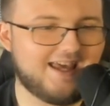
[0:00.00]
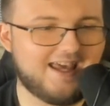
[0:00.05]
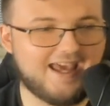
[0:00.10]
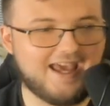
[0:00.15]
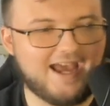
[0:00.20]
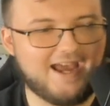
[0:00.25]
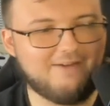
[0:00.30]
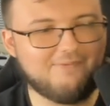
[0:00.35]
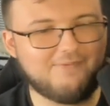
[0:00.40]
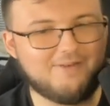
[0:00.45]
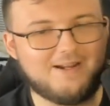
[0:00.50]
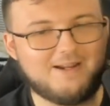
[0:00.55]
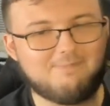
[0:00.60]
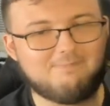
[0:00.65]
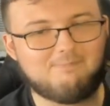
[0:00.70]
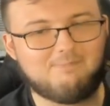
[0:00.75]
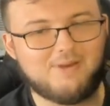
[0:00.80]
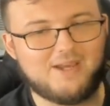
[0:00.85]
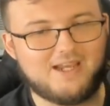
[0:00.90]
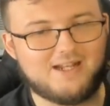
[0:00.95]
Every
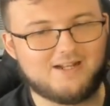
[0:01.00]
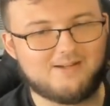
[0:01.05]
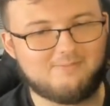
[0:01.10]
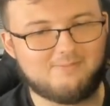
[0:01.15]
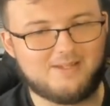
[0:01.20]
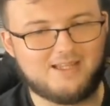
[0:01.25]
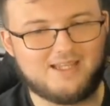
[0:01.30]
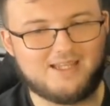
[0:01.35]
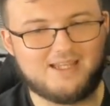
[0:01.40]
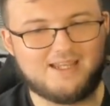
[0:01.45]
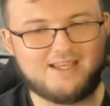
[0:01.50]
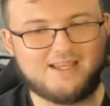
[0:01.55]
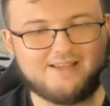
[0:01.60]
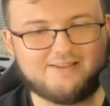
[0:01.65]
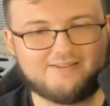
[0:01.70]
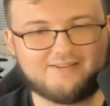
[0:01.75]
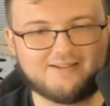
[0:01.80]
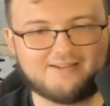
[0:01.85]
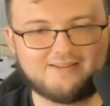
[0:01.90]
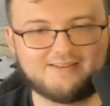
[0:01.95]
bit of me is
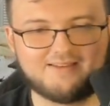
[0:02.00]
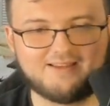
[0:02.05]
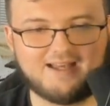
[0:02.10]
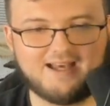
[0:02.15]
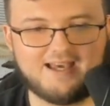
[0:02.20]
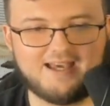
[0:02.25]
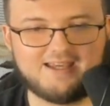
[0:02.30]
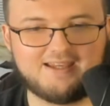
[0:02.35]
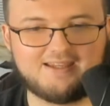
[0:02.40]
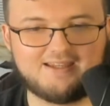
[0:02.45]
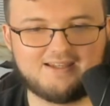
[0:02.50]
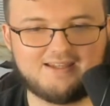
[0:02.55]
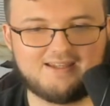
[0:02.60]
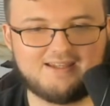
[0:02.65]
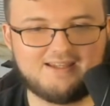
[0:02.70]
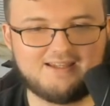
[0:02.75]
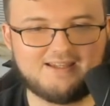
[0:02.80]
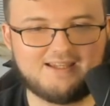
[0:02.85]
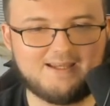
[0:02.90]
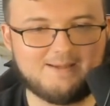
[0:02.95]
just like,
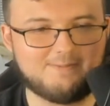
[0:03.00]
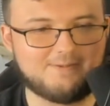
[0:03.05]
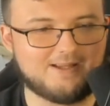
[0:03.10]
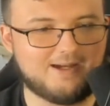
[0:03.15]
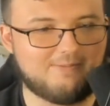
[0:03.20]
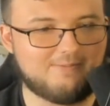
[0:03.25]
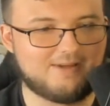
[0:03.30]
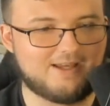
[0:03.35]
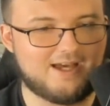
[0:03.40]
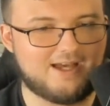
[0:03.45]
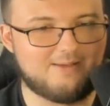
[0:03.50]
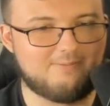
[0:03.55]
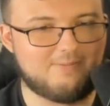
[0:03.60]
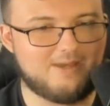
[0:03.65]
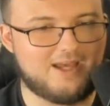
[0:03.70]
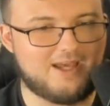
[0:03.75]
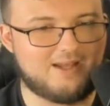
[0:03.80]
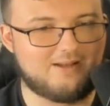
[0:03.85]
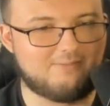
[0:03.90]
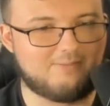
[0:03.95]
he keeps coming out in
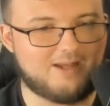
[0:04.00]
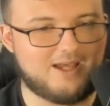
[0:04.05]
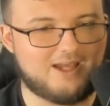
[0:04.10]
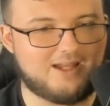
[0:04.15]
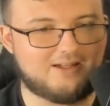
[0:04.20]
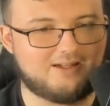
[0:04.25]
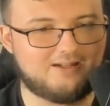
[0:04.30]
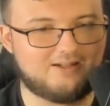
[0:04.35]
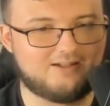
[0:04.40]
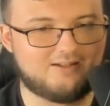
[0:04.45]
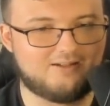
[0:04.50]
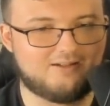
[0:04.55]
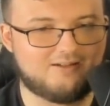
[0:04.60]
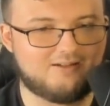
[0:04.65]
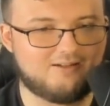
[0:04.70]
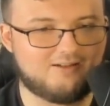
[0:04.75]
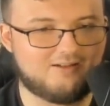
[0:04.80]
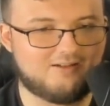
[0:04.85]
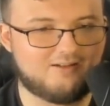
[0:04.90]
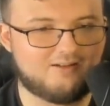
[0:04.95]
man, man.
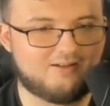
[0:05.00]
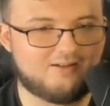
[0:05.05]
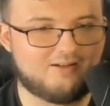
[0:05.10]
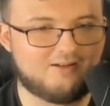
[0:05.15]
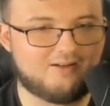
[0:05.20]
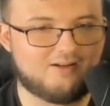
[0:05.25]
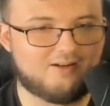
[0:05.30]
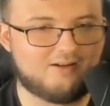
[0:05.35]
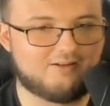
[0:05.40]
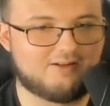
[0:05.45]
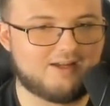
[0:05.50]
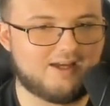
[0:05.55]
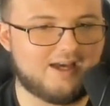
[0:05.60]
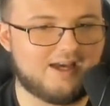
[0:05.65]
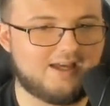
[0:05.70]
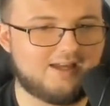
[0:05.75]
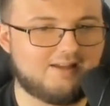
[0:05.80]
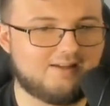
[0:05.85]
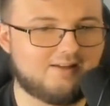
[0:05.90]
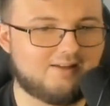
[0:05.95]

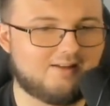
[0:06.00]
Okay?